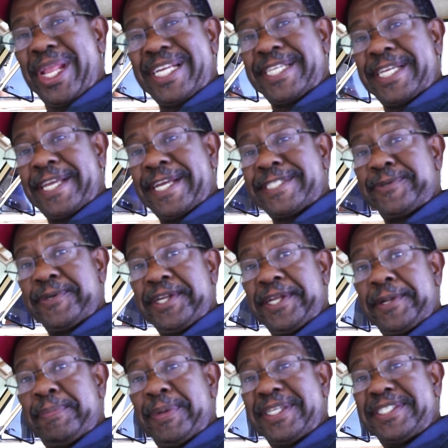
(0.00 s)
I guess we need
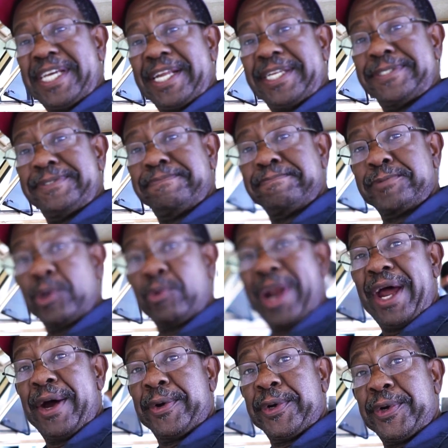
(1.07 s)
to put that
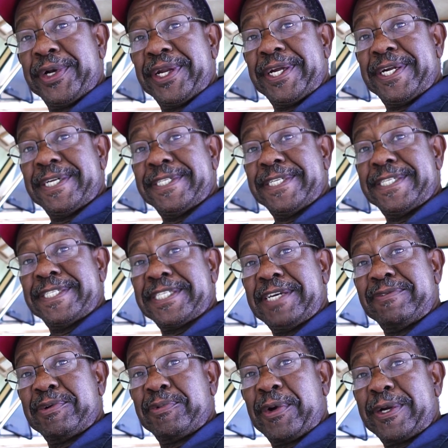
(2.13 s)
ground on there and then see
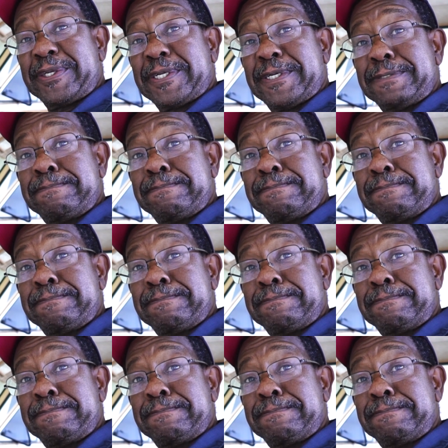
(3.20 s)
if it works, huh?